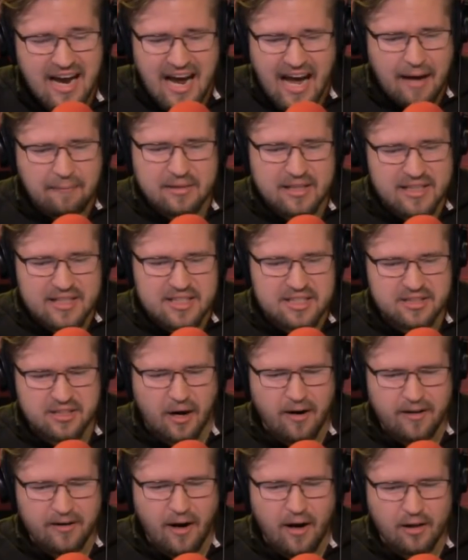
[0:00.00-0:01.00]
I'm gonna
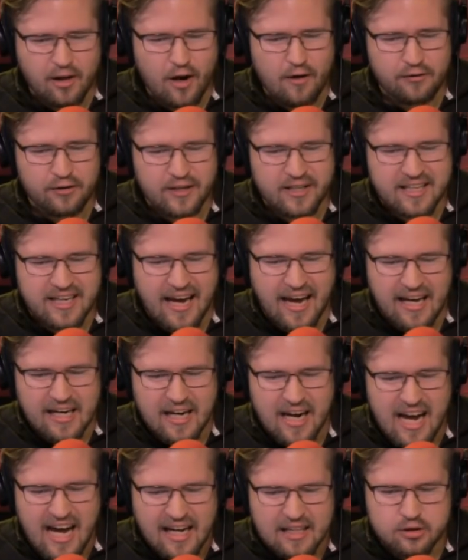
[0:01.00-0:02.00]
start it all over again!
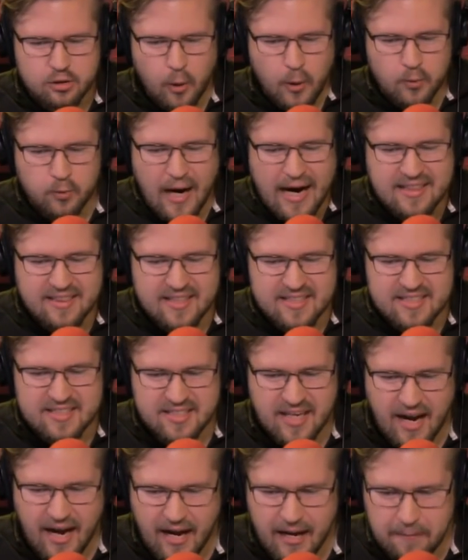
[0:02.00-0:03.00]
I'll do it right this
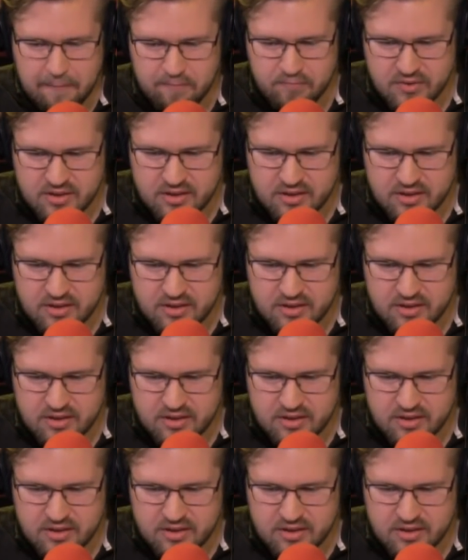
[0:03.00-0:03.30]
time!